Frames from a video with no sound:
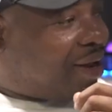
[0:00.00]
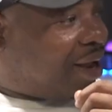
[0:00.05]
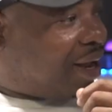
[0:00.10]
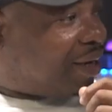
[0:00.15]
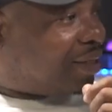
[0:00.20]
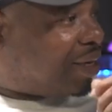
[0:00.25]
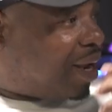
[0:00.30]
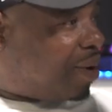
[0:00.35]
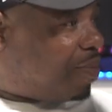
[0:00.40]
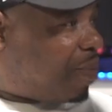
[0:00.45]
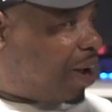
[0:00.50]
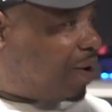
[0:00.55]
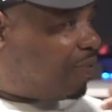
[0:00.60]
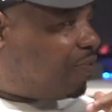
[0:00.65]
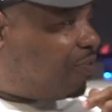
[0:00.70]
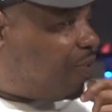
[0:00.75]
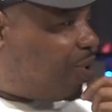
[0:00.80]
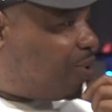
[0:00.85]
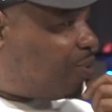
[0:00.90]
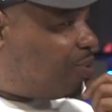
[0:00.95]
I said, I'm about to
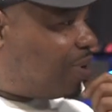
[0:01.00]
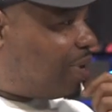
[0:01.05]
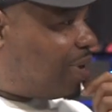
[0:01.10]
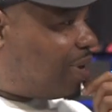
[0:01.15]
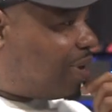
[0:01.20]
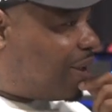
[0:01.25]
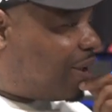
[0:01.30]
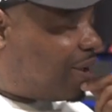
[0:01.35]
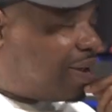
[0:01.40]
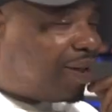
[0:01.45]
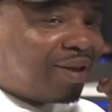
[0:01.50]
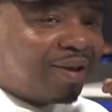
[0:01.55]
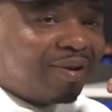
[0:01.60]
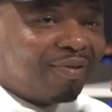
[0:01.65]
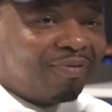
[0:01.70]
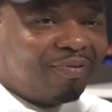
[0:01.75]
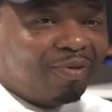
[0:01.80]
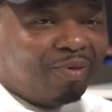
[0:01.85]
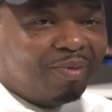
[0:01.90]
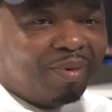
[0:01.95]
fuck with this nigga here a
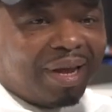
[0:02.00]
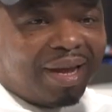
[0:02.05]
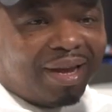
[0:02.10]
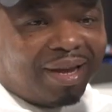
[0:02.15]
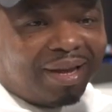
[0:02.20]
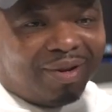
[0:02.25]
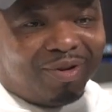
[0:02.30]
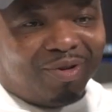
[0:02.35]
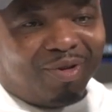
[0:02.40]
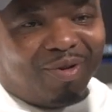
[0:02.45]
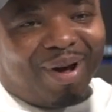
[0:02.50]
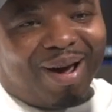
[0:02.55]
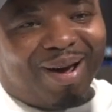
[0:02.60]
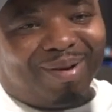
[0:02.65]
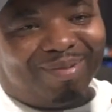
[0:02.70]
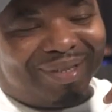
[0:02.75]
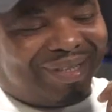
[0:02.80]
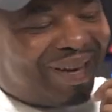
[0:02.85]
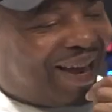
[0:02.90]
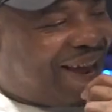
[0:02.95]
few days, you know what
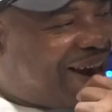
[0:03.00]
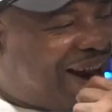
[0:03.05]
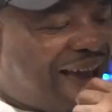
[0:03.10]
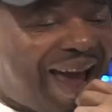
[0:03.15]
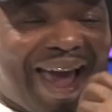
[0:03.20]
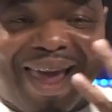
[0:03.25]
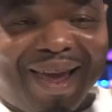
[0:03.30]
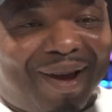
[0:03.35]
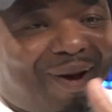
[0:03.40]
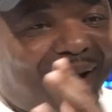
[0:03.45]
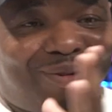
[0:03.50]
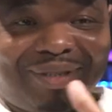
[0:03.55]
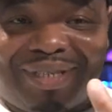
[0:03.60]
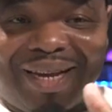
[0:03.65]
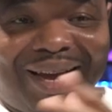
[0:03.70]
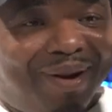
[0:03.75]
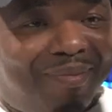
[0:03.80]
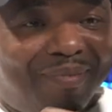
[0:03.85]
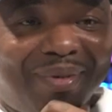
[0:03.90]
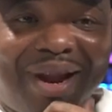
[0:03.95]
I'm saying? I ain't gonna
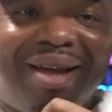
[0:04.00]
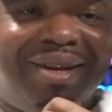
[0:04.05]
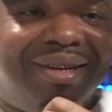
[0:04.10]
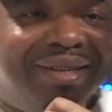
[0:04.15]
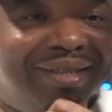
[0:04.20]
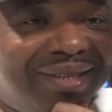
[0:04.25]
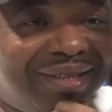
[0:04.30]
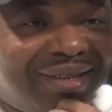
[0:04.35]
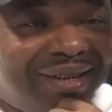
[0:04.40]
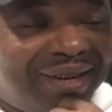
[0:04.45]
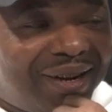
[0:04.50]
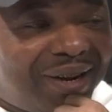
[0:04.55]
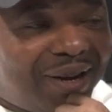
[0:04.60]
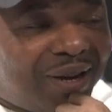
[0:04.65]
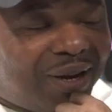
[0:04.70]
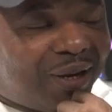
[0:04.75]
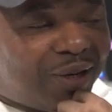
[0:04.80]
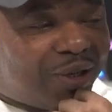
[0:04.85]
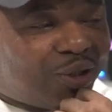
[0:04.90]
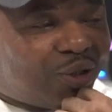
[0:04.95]
tell him nothing.
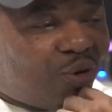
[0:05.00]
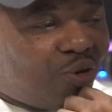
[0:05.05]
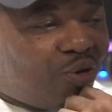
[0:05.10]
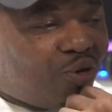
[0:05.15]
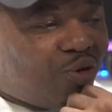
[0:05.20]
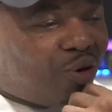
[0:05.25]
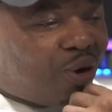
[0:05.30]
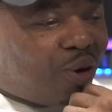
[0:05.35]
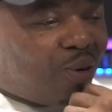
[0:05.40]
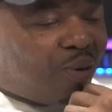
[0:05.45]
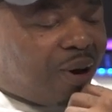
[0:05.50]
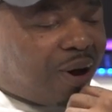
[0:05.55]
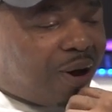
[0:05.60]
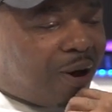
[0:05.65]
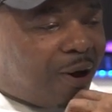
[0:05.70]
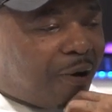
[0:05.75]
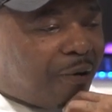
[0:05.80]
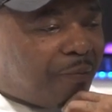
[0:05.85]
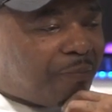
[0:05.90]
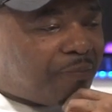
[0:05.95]
So, you
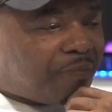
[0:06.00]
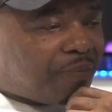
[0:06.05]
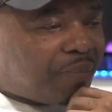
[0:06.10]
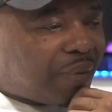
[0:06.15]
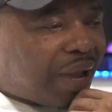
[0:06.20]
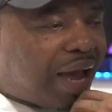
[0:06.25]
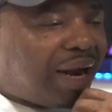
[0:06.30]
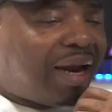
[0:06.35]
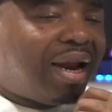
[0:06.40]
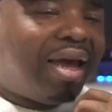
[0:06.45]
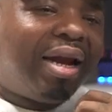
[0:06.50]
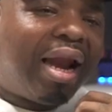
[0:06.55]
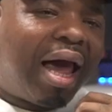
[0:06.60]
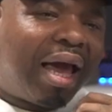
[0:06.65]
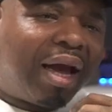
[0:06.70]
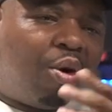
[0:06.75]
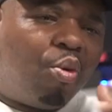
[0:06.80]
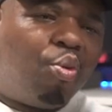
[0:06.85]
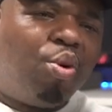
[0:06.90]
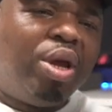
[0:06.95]
know, uh, I let
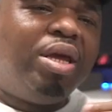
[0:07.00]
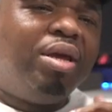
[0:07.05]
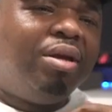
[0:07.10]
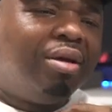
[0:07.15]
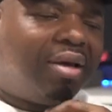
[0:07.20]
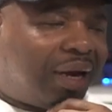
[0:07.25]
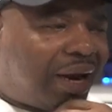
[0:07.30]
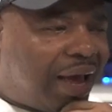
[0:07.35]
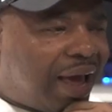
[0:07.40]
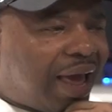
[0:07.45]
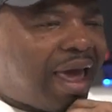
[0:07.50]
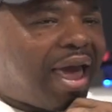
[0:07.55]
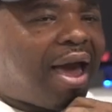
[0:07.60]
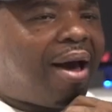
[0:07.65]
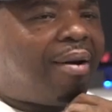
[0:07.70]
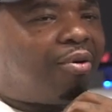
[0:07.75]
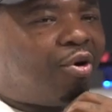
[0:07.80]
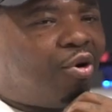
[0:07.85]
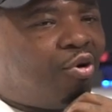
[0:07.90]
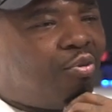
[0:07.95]
like a week and a
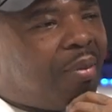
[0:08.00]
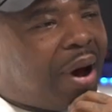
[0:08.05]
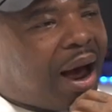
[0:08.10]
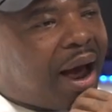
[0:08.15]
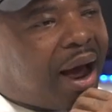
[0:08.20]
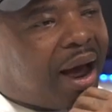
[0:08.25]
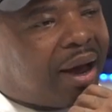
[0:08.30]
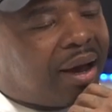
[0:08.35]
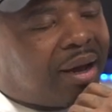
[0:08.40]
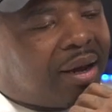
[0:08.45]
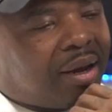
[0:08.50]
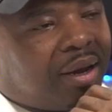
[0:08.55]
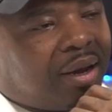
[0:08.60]
half go by.